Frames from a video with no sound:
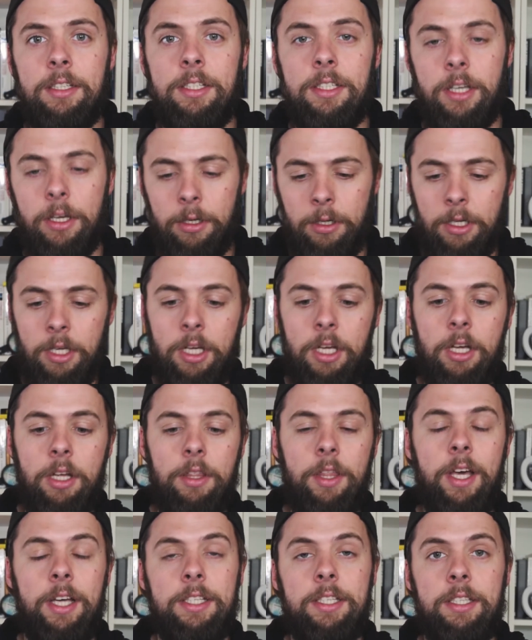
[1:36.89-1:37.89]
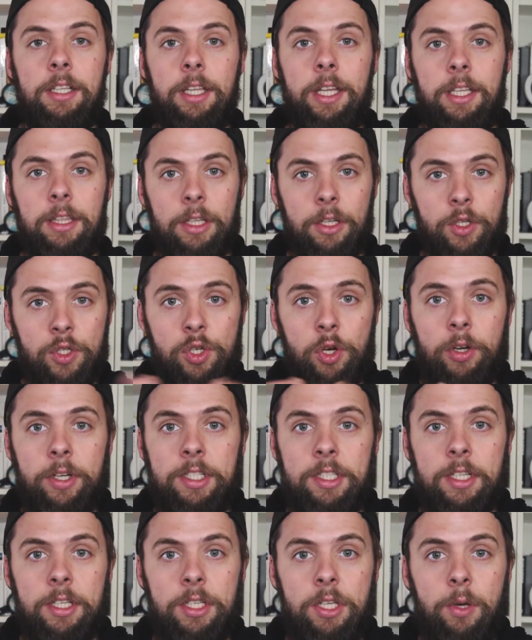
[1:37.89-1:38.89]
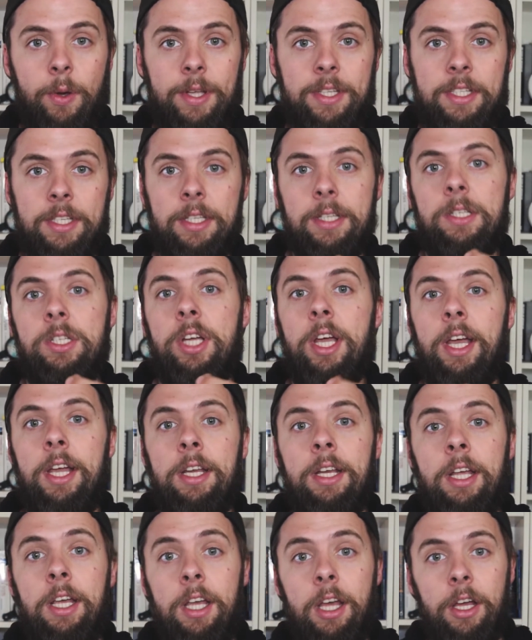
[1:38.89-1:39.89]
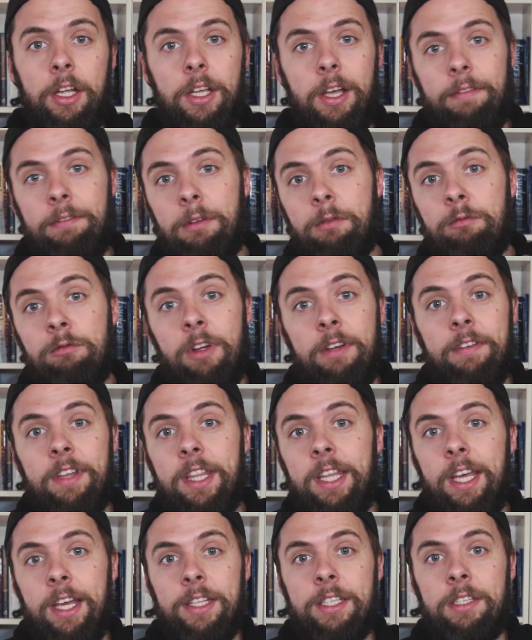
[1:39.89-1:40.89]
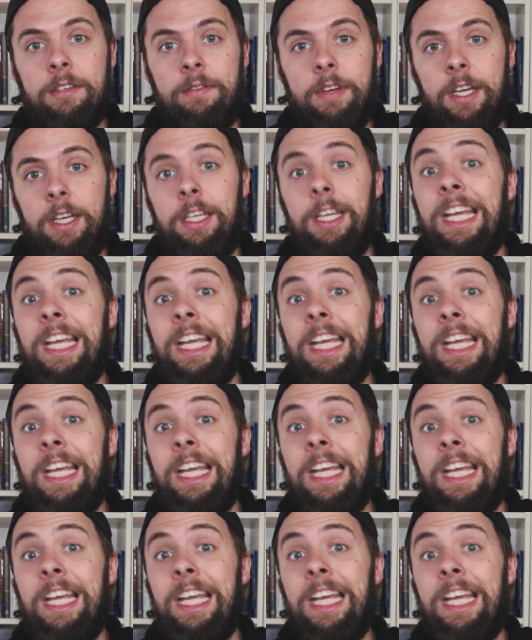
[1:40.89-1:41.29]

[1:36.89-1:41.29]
So that's the link that joins the two ends of the chain, and you have to rivet the ends of it.